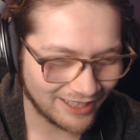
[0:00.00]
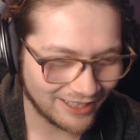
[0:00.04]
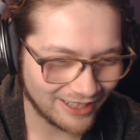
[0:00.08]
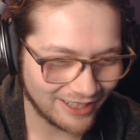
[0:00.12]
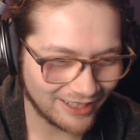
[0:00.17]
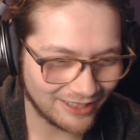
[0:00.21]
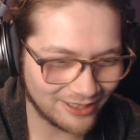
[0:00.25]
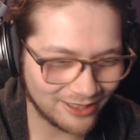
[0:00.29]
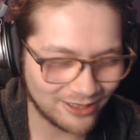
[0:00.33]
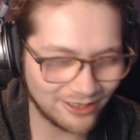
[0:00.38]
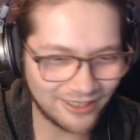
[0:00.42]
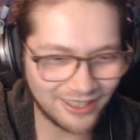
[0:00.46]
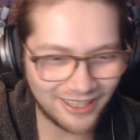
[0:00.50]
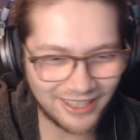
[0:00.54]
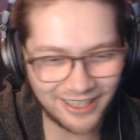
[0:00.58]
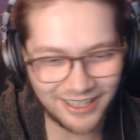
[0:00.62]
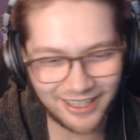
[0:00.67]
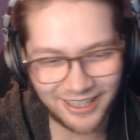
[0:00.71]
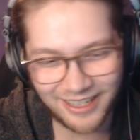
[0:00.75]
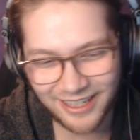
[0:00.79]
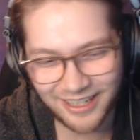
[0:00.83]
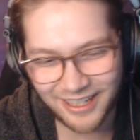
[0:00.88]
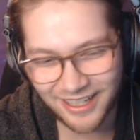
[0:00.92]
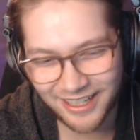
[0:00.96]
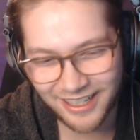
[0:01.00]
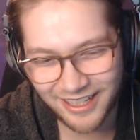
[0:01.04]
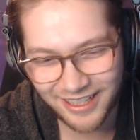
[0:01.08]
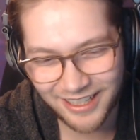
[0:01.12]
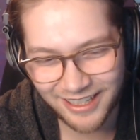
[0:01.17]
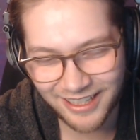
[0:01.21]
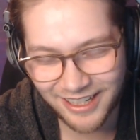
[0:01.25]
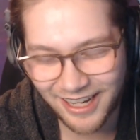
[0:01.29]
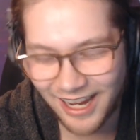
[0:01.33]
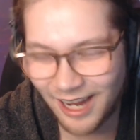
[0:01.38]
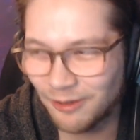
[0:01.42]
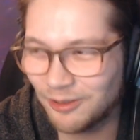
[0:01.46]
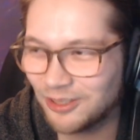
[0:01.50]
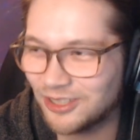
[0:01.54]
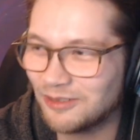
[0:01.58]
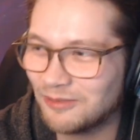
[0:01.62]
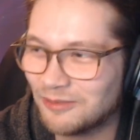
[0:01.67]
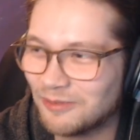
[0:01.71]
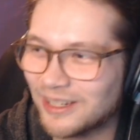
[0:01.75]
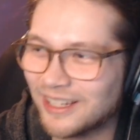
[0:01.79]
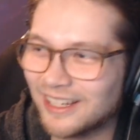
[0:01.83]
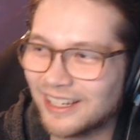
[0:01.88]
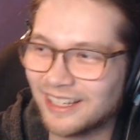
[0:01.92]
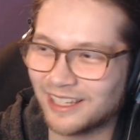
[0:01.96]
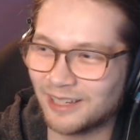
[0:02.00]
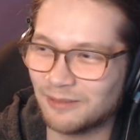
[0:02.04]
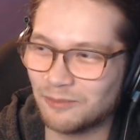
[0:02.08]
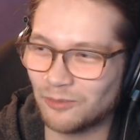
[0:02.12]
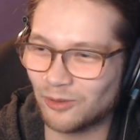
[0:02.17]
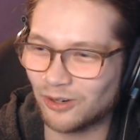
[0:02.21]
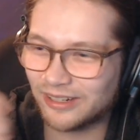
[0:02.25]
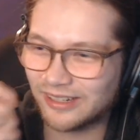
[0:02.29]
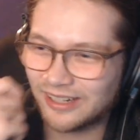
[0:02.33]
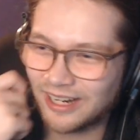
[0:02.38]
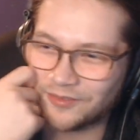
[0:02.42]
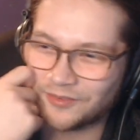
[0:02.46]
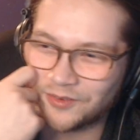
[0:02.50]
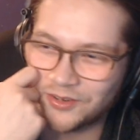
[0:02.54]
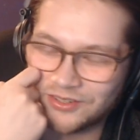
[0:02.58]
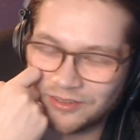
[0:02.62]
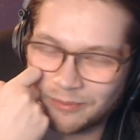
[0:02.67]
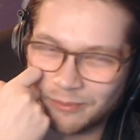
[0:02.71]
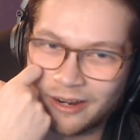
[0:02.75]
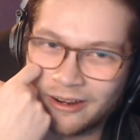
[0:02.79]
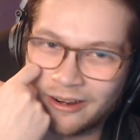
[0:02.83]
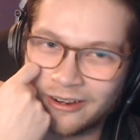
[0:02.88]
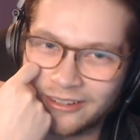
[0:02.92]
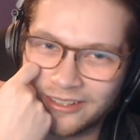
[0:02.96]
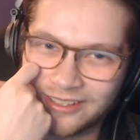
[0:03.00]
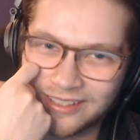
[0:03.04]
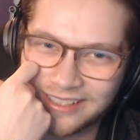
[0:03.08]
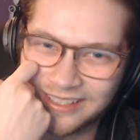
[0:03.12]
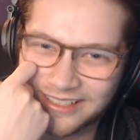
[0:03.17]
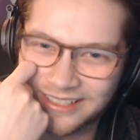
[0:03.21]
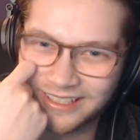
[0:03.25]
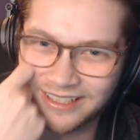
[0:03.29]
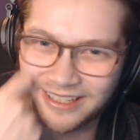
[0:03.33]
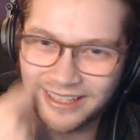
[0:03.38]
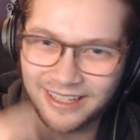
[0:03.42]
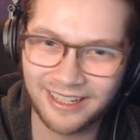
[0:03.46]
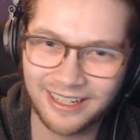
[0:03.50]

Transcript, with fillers: Dude, uh, I wish we could get like more covers from artists